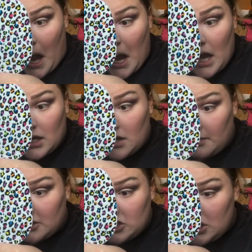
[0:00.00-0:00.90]
Got it
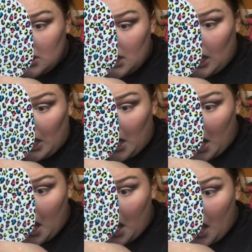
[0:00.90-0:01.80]
on my cheek.
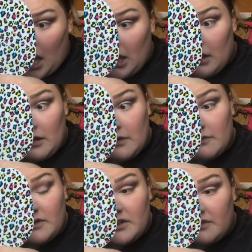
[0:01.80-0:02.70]

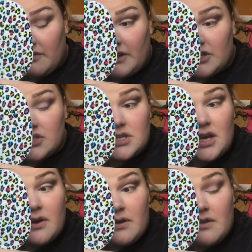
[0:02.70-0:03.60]
For the
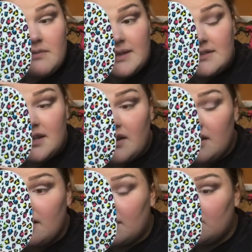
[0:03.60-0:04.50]
first coat of
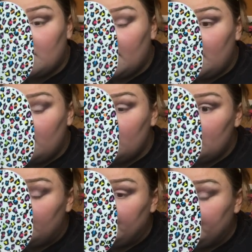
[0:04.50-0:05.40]
mascara, that's what I use.